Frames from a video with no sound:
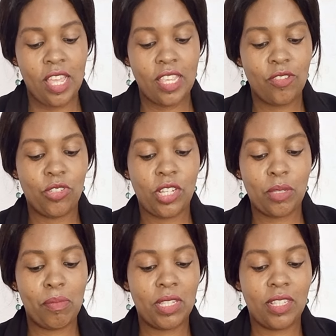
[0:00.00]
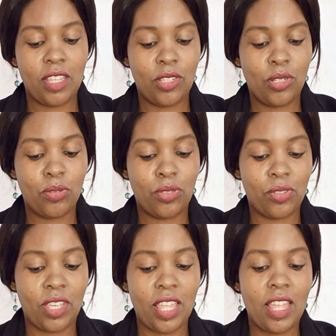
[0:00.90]
You just mix these two
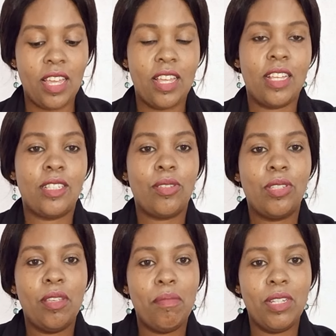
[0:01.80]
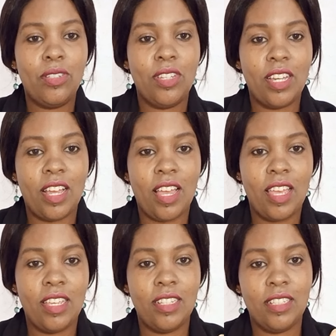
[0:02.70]
together, as you see me doing,
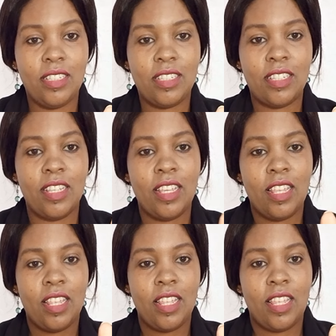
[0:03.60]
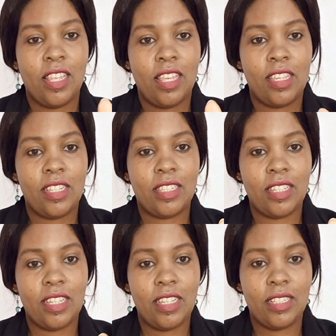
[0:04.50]
guys. You
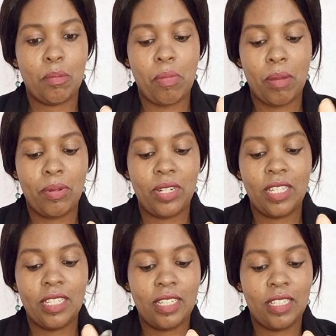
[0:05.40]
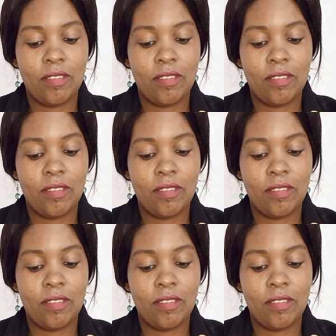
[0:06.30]
see it's bubbling,